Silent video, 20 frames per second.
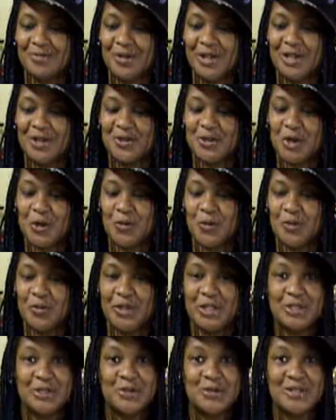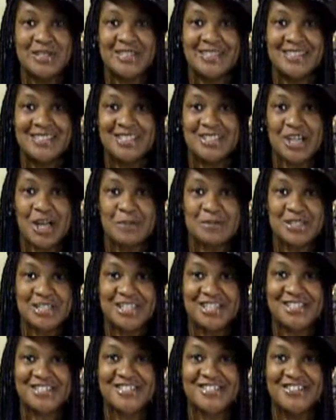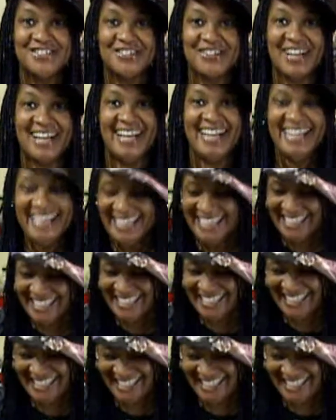we don't know what we're doing, chopsticks, okay?